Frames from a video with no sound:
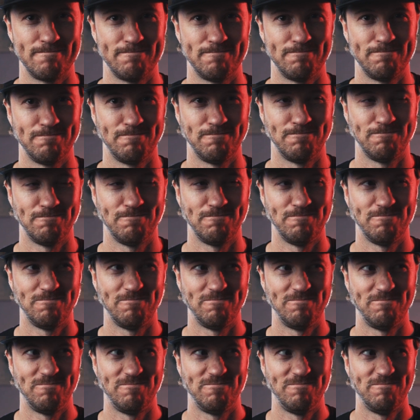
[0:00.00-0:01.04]

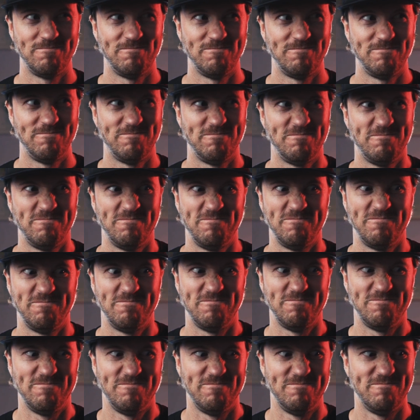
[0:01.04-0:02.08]

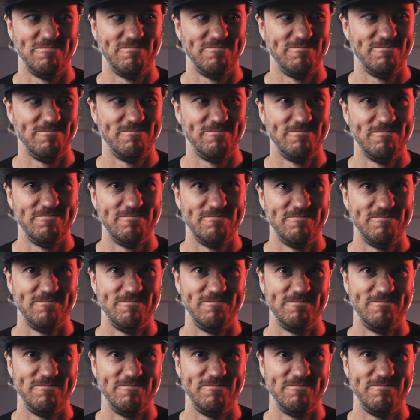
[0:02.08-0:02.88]
Nobody speaks.